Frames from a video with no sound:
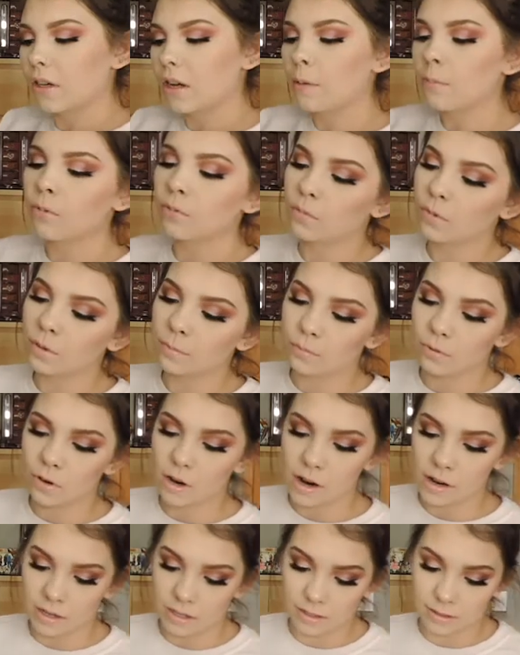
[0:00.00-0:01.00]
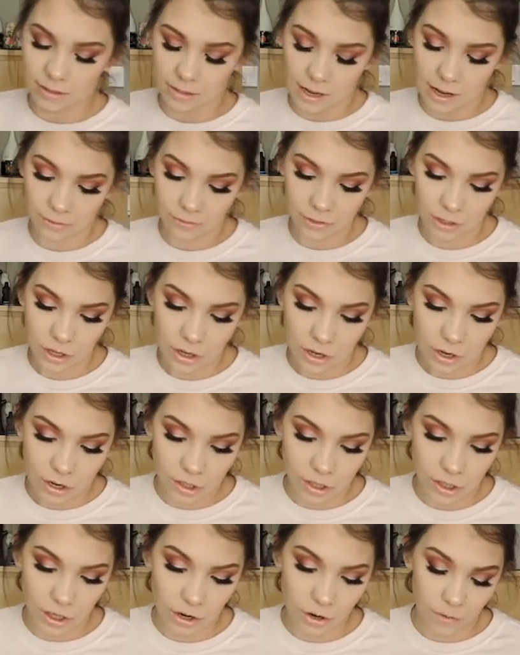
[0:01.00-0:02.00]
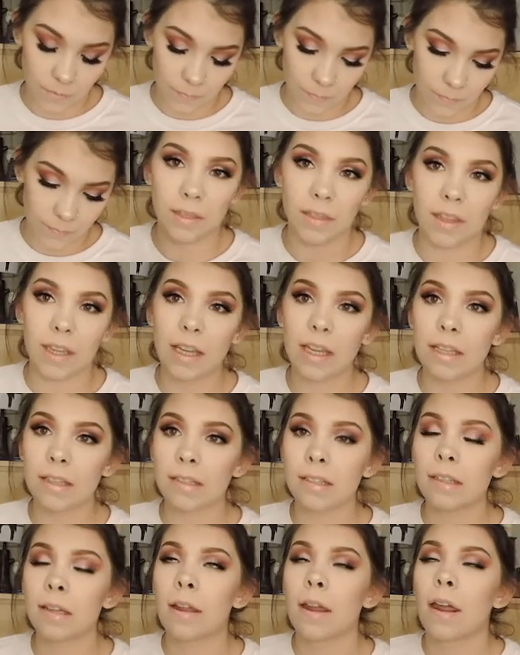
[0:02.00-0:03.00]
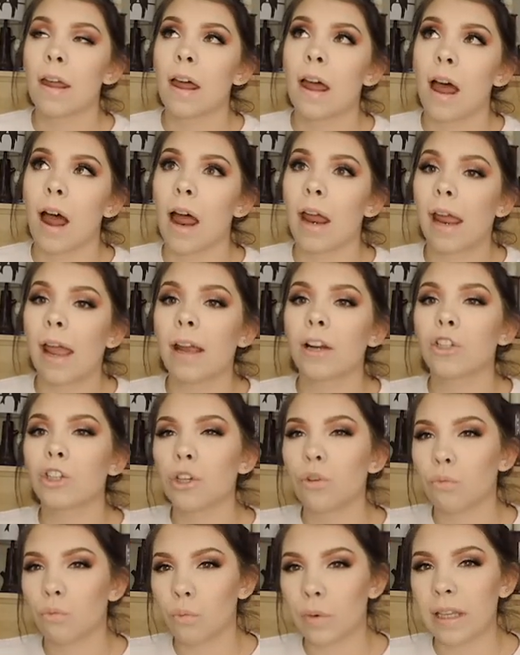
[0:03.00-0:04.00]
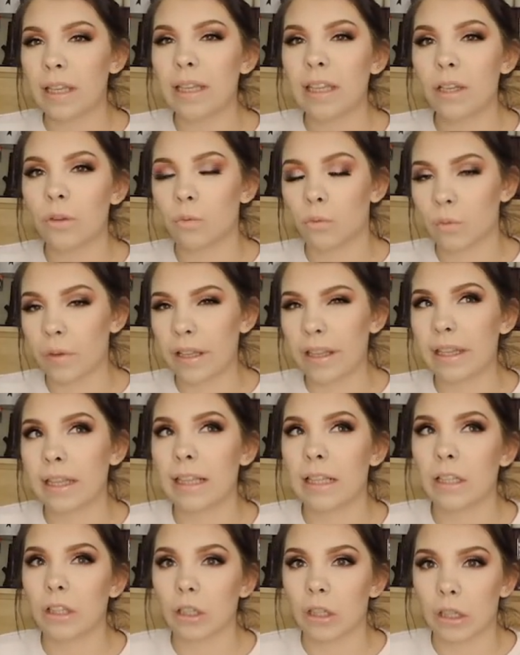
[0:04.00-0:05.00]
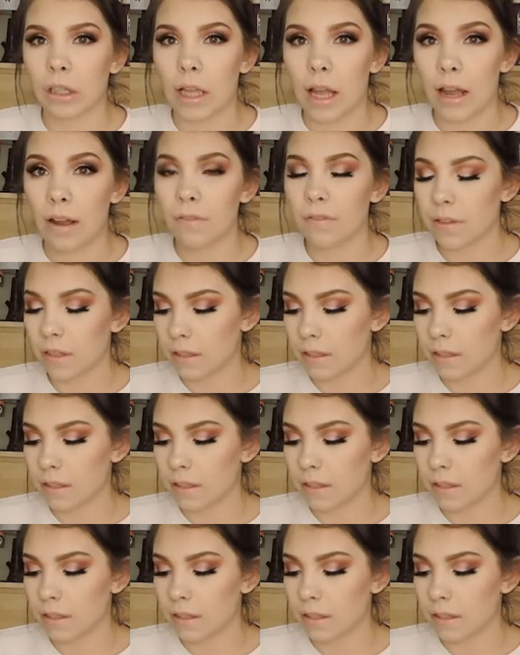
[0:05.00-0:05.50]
a couple more products left. So these I actually really love.